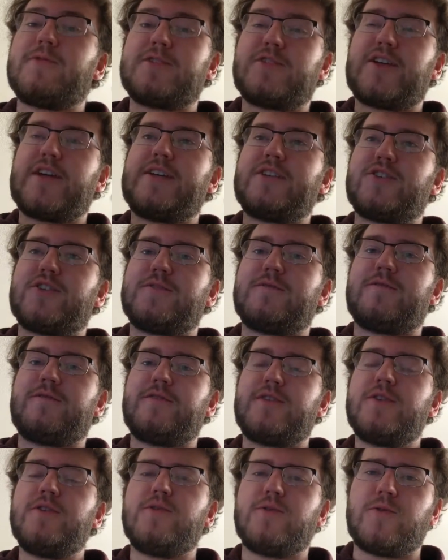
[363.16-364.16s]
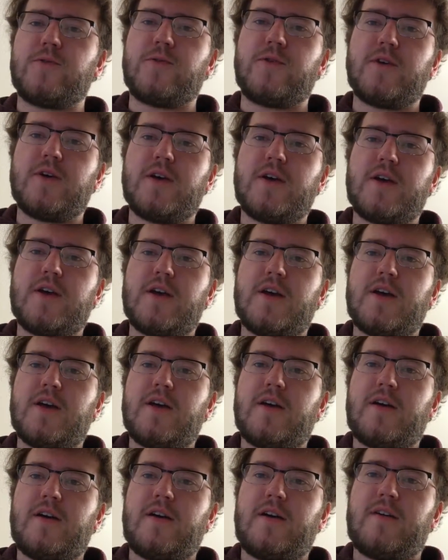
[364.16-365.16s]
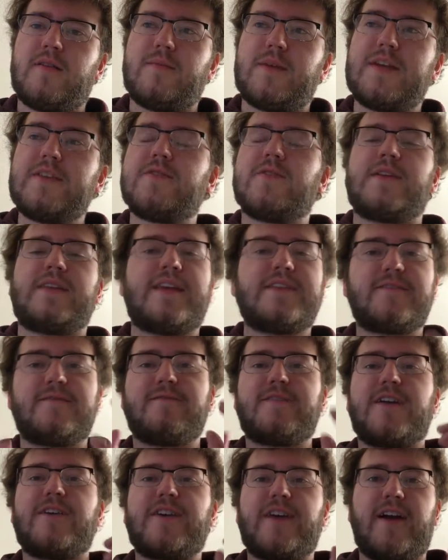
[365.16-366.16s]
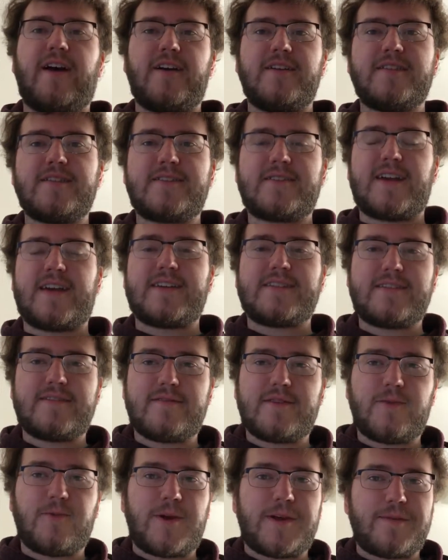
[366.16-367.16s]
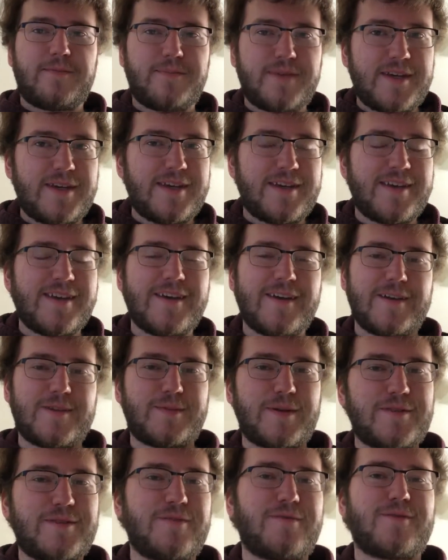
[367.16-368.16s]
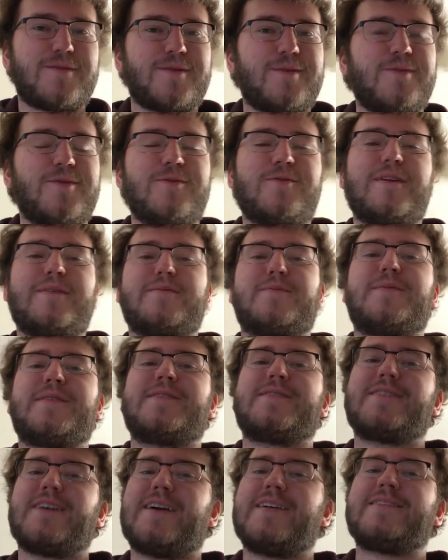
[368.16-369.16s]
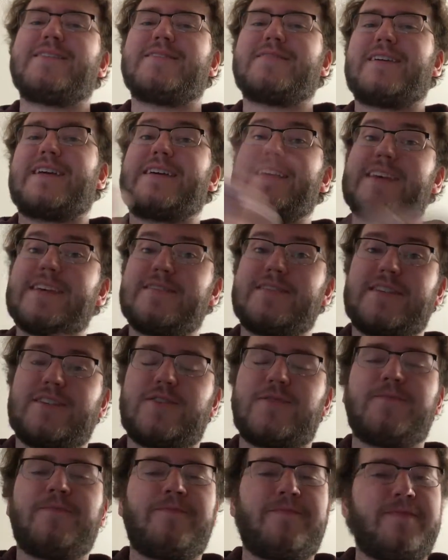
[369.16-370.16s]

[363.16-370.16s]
want to change his view into it. And that's a very unscientific way to be, especially for someone who claims to be a scientist like Illich.